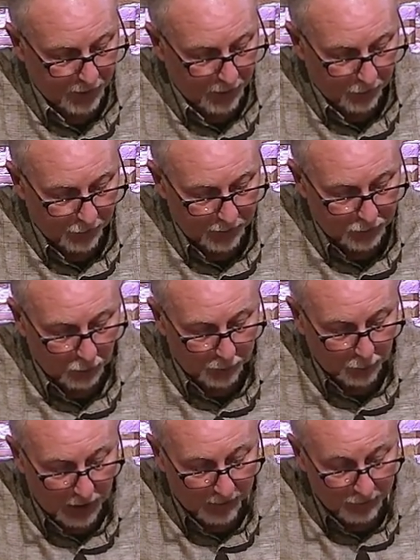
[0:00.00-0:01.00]
For it is more
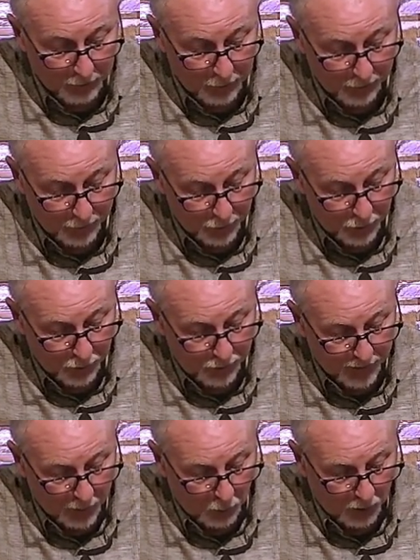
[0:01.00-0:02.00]
profitable for you
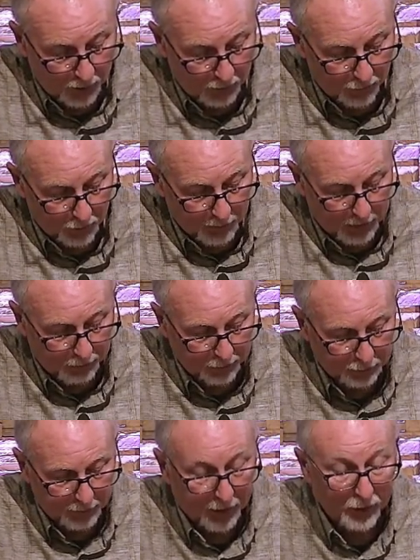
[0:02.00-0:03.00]
that one of your members
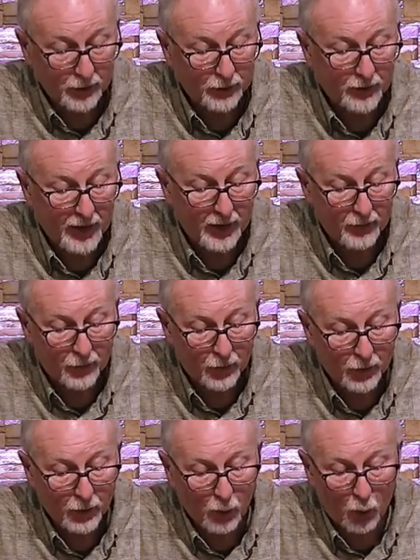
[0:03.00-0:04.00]
perish than for
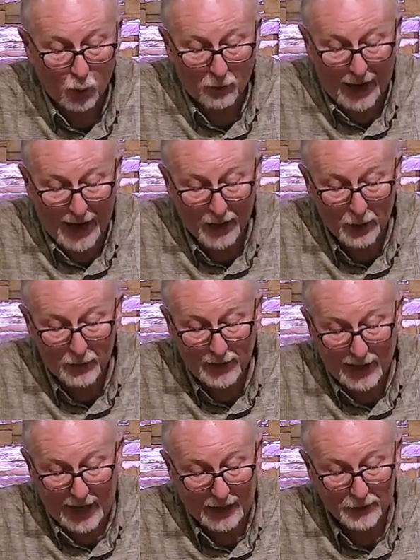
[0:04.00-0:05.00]
your whole body to be
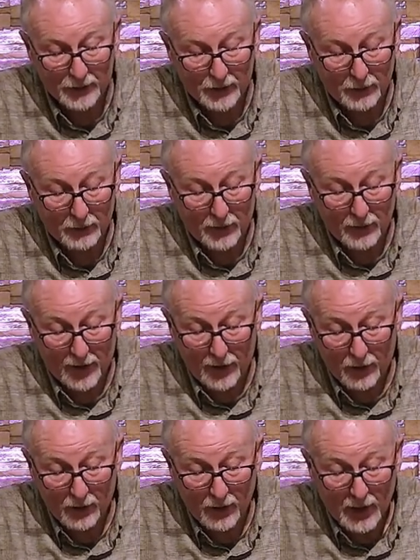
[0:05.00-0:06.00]
cast into
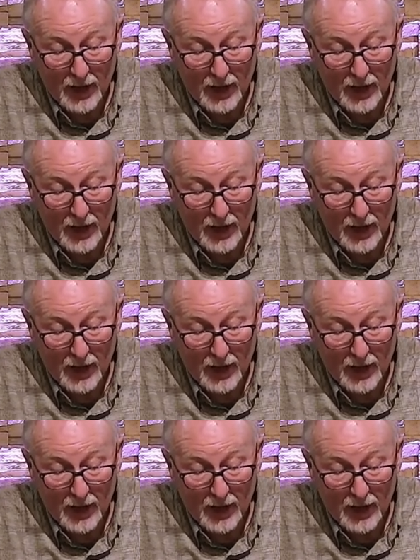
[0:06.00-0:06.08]
hell.